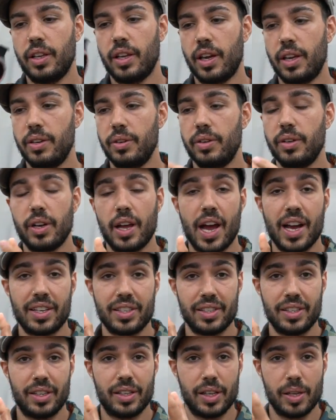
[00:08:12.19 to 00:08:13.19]
and you can
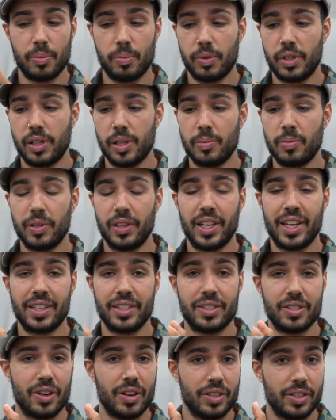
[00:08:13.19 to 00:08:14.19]
actually clip a
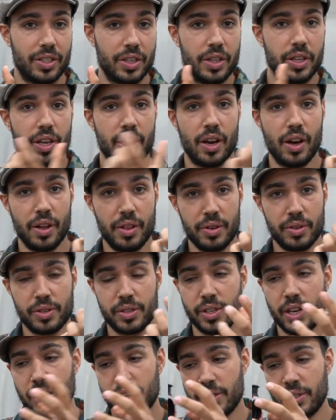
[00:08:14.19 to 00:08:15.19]
lens onto the other
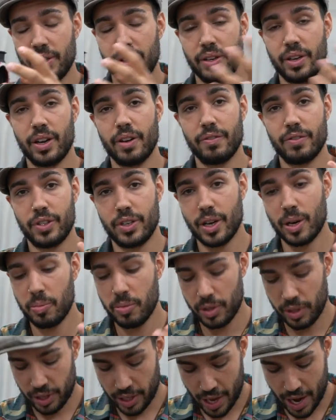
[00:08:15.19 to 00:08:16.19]
side, so you can have
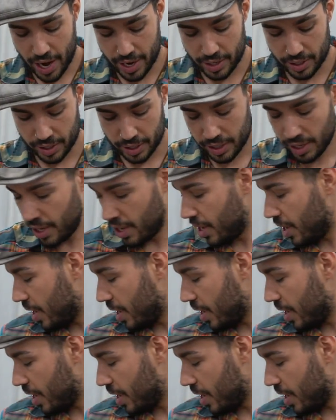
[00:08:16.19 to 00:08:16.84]
double lens,